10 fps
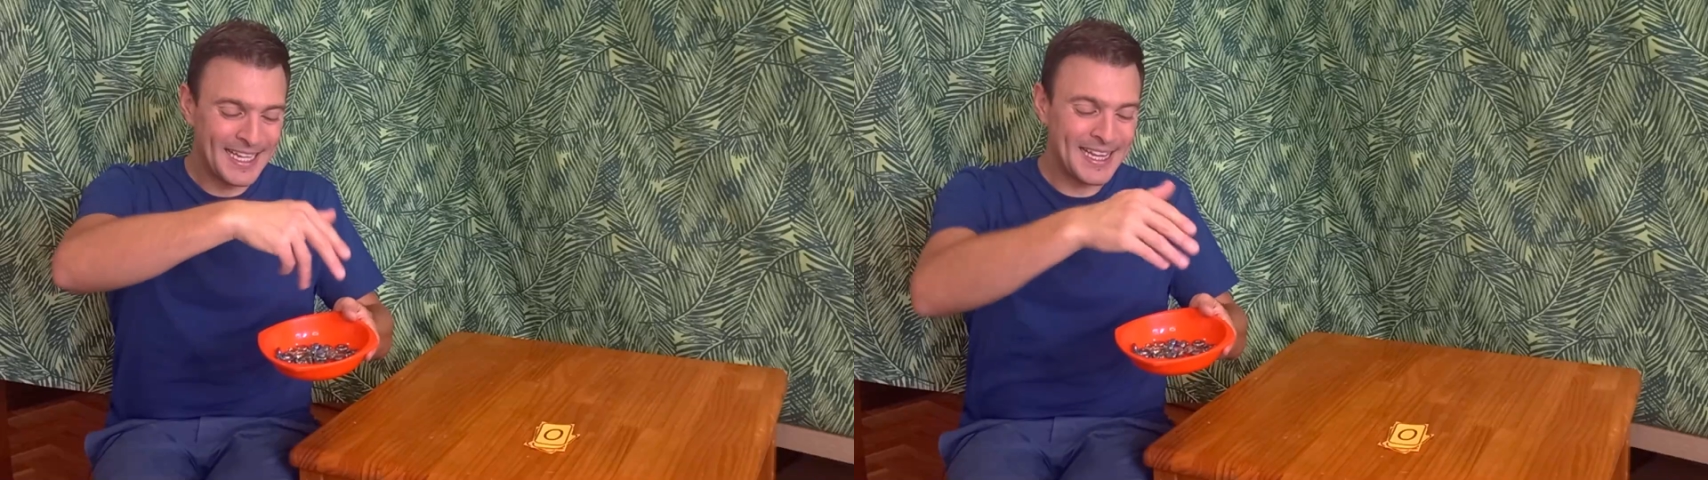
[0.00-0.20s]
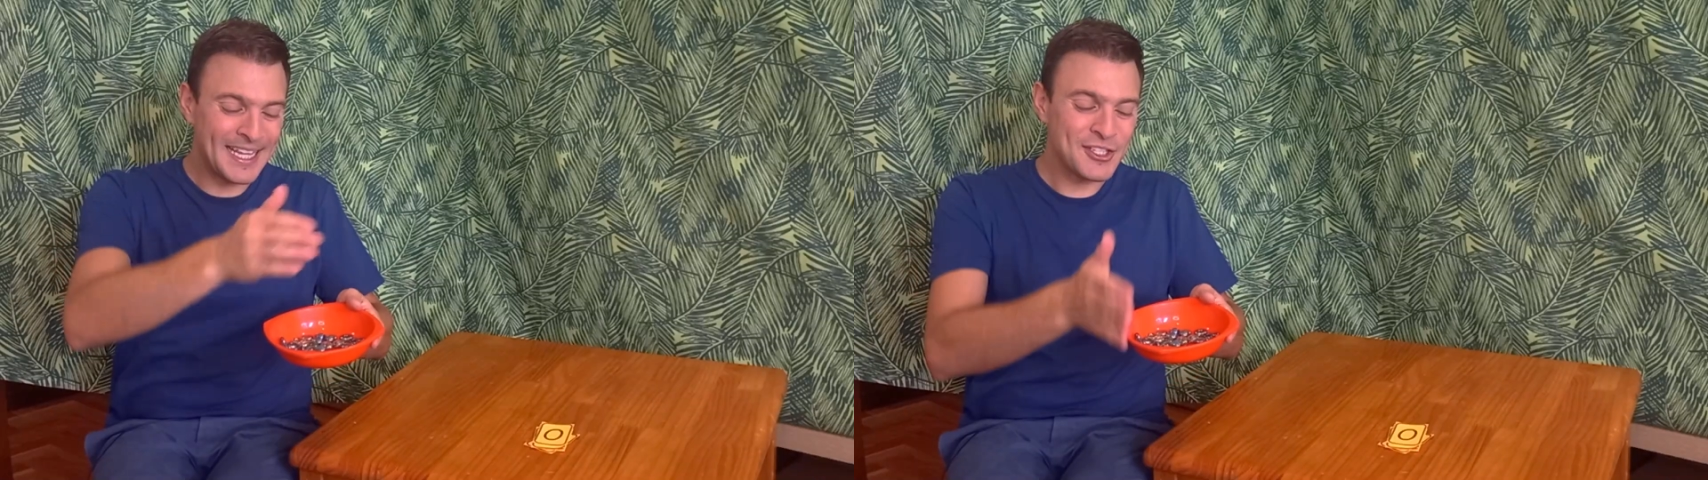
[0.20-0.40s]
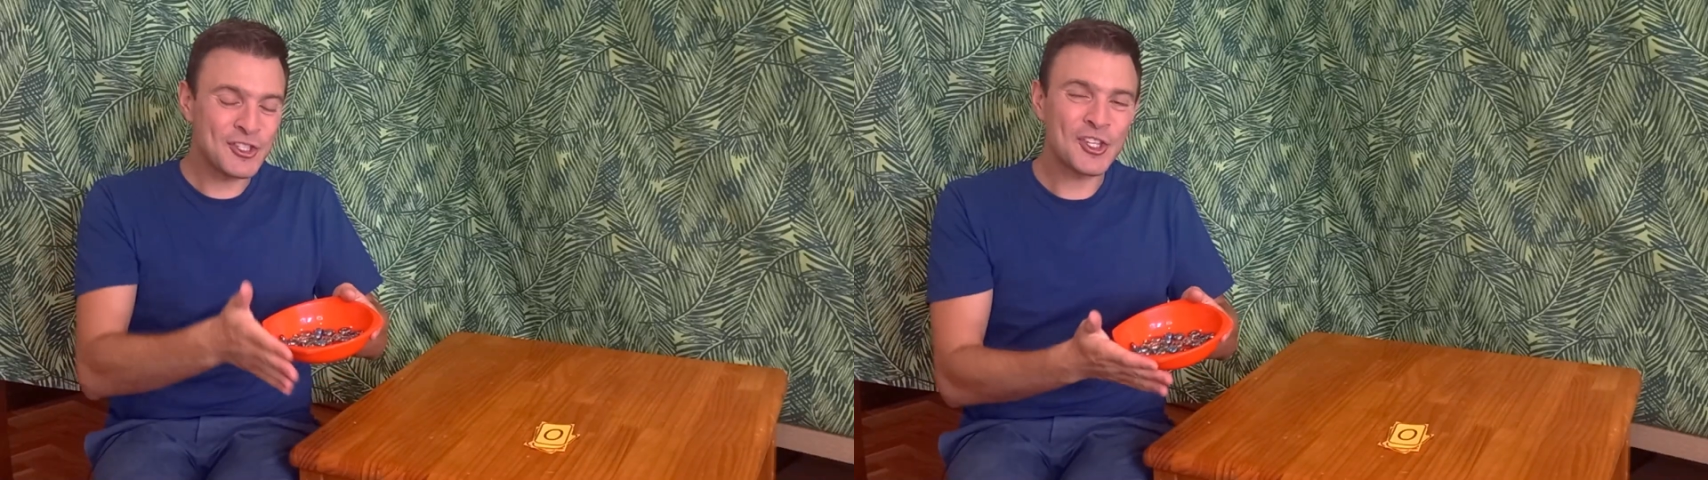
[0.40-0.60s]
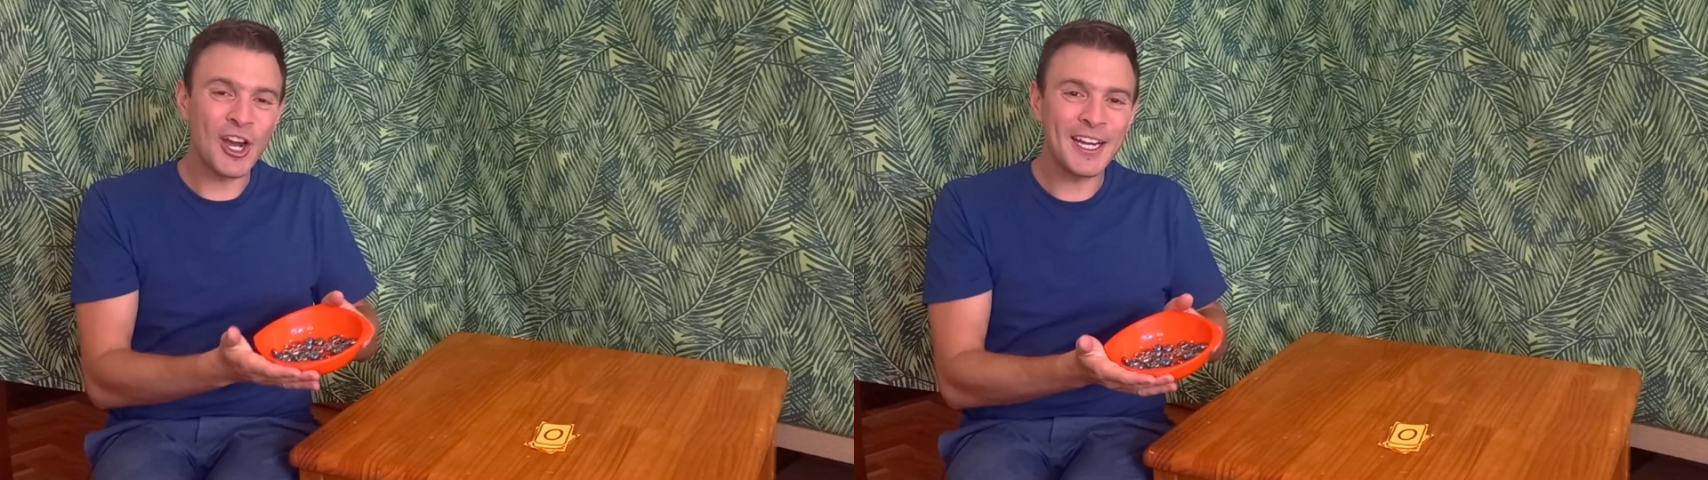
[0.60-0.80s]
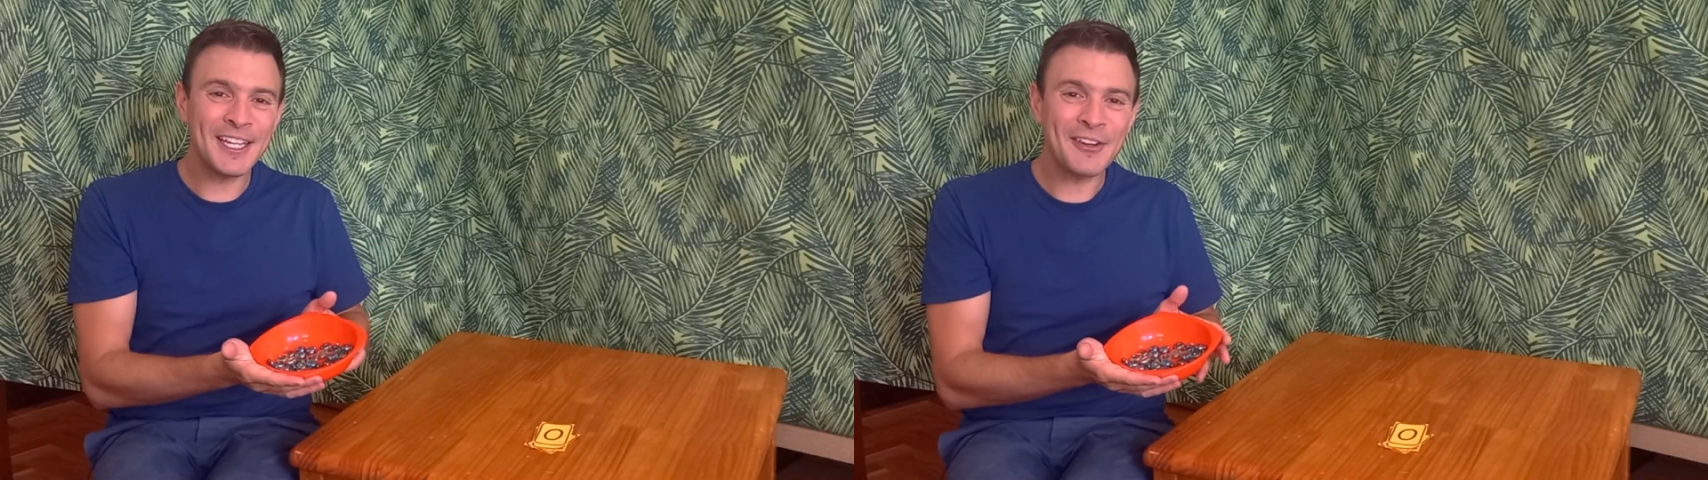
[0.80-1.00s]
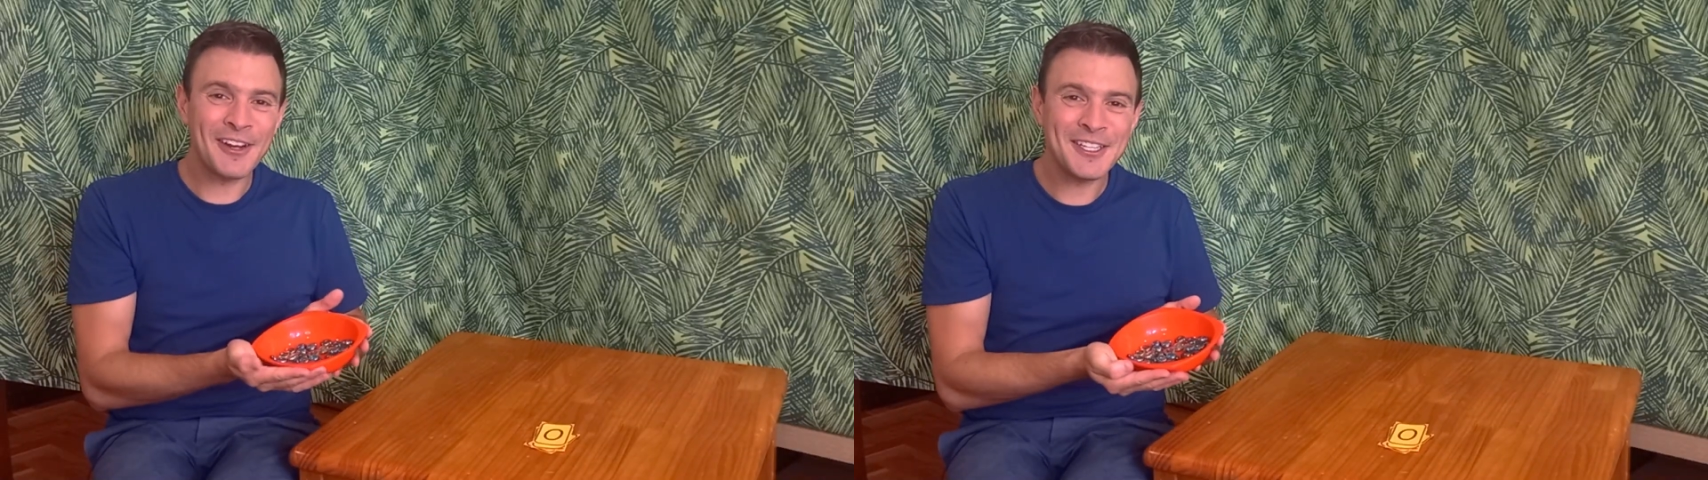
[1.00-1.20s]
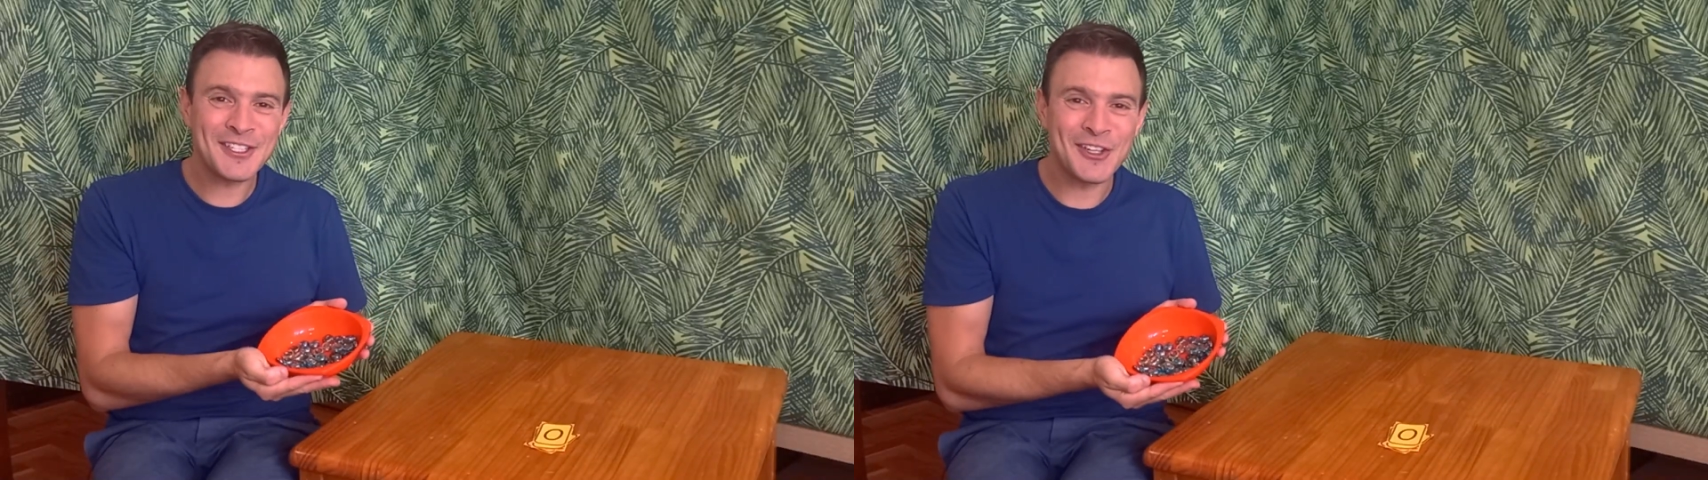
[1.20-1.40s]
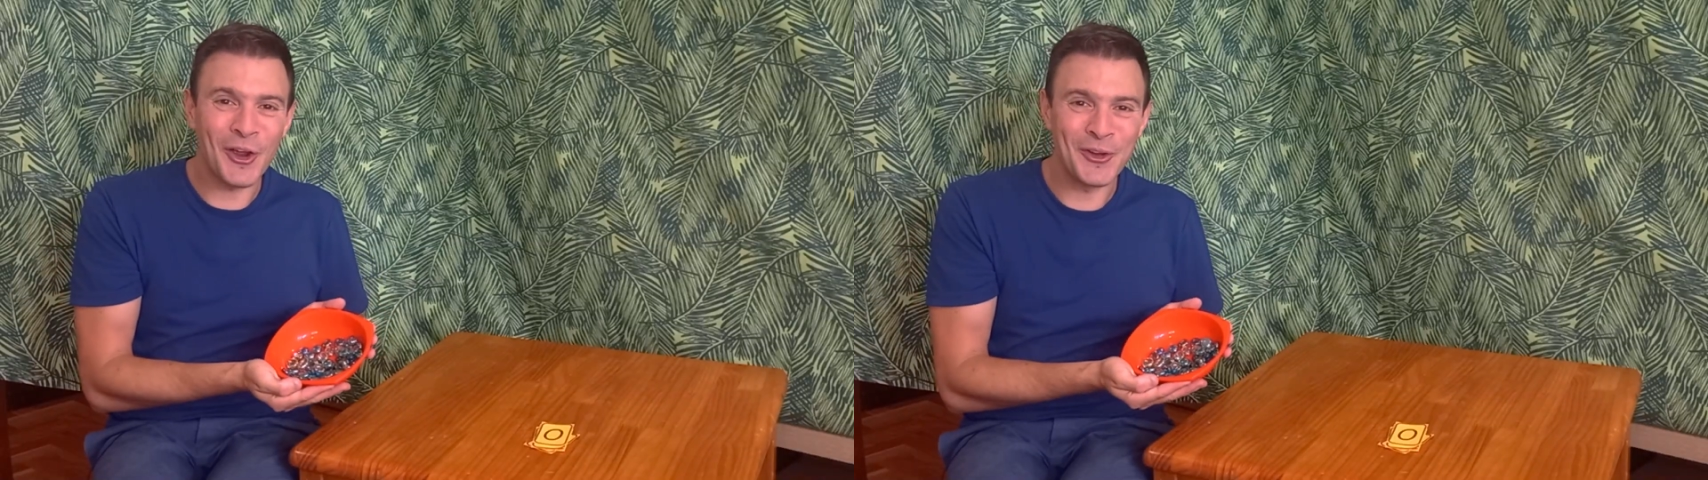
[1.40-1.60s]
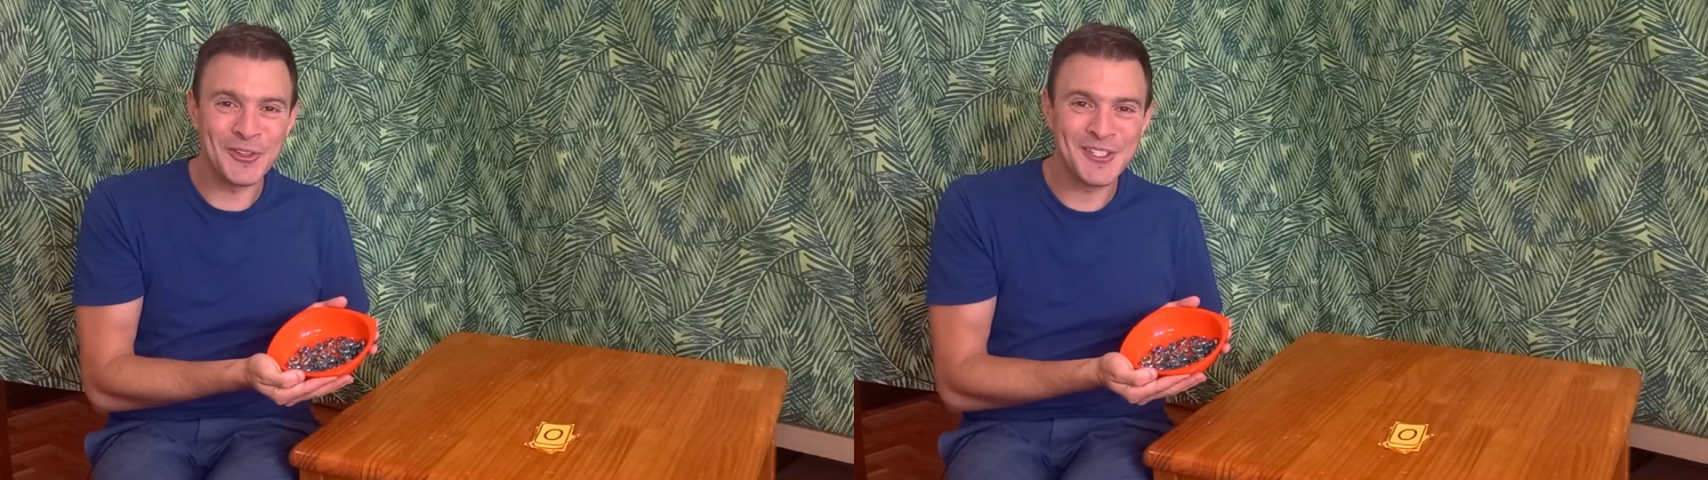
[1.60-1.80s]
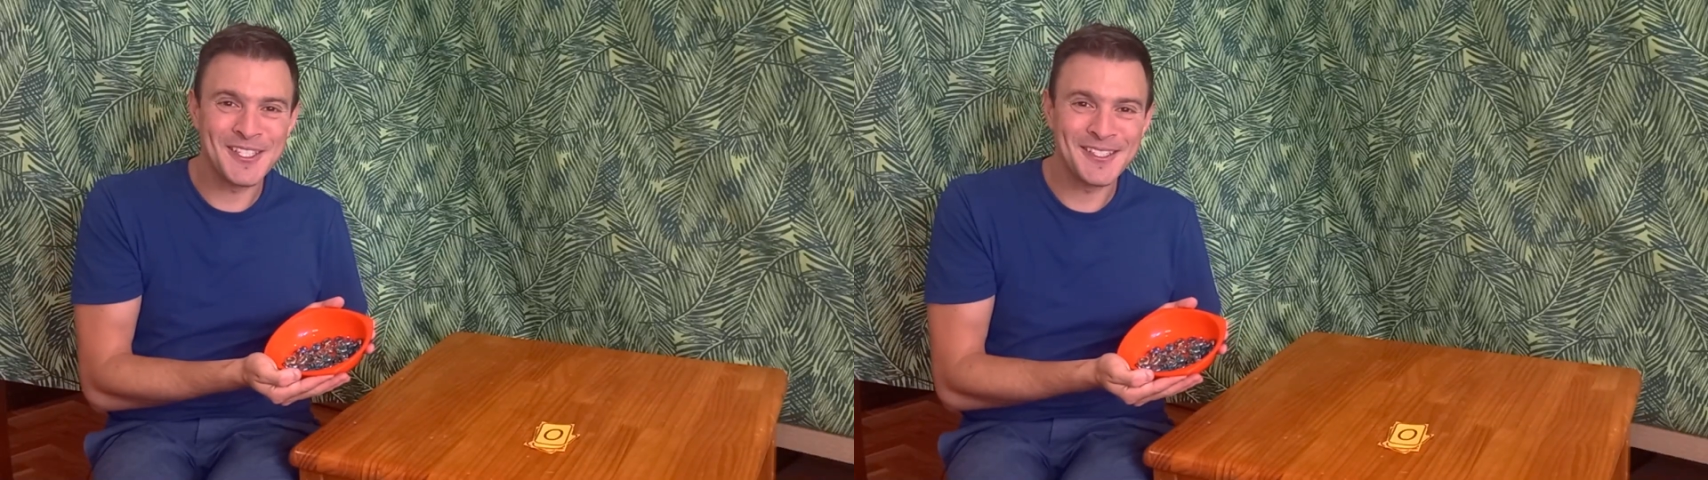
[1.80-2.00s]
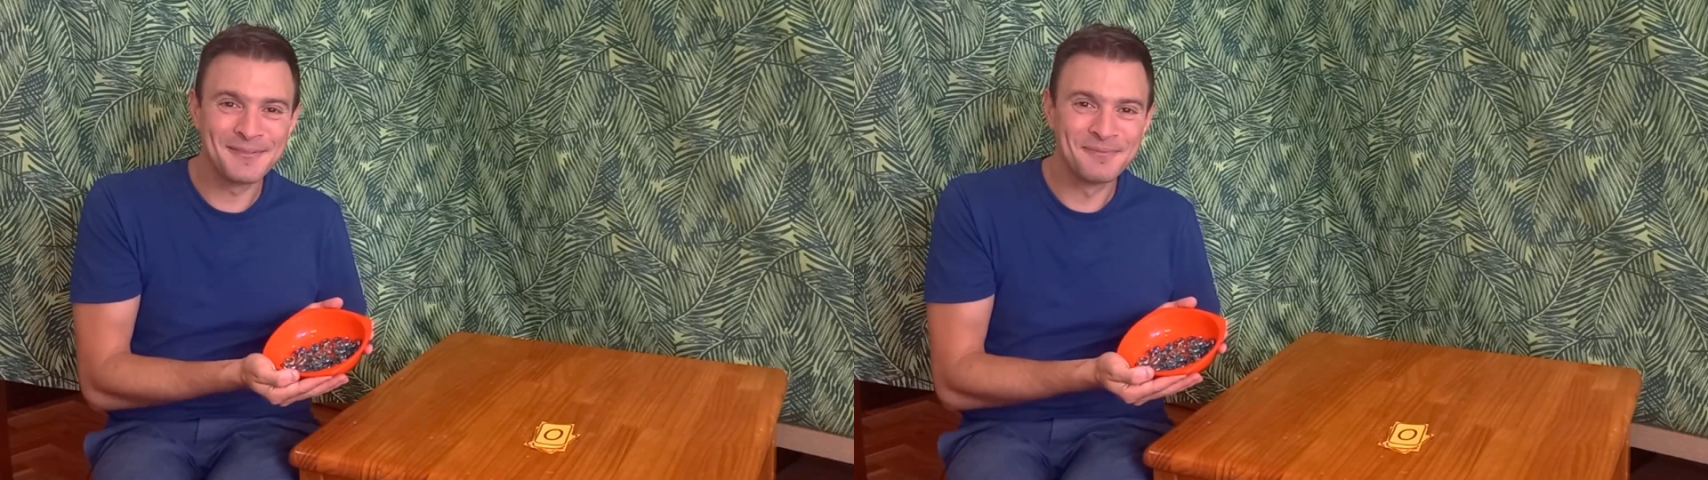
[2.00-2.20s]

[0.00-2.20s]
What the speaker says: These shiny green stones.